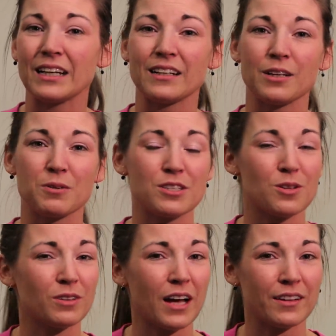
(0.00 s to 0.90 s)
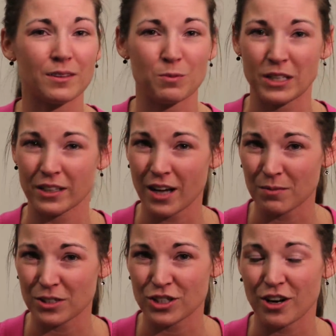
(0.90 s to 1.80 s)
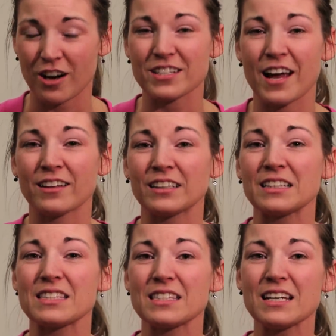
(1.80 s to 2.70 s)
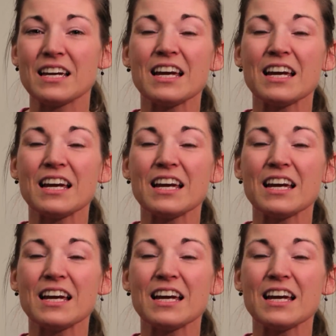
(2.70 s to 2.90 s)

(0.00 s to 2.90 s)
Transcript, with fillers: and they were so glad that we had come to share our talents.